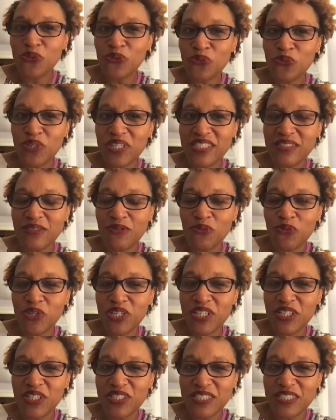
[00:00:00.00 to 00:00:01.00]
what
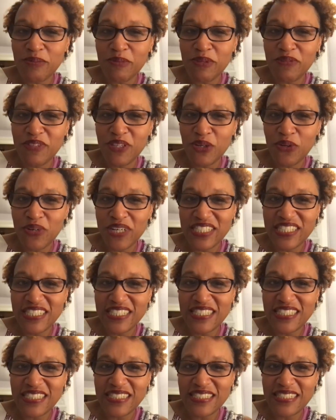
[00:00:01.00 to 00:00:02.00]
are some of the
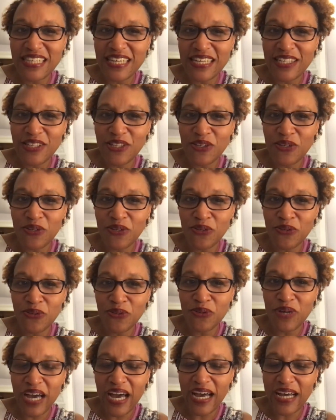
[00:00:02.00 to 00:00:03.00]
questions that
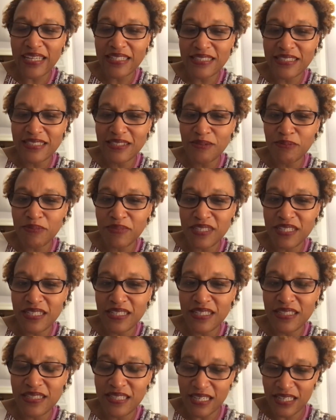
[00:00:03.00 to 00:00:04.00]
you ask
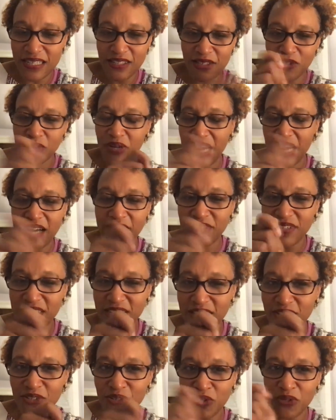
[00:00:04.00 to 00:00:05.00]
me that you have
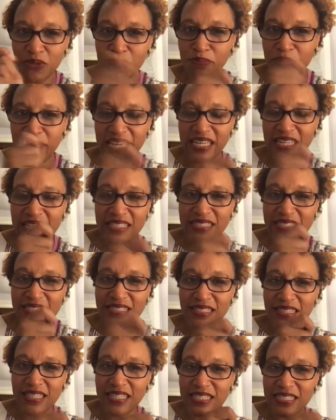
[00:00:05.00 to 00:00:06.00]
in your pain
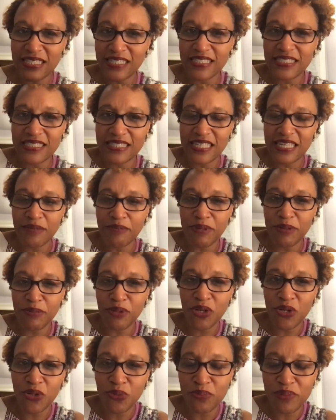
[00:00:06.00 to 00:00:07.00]
to get people
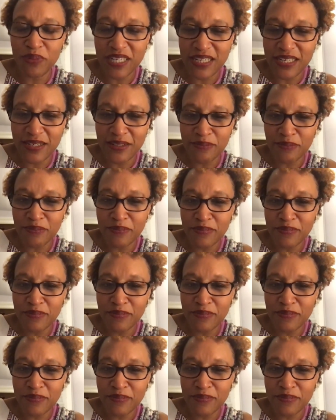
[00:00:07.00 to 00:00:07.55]
to open up?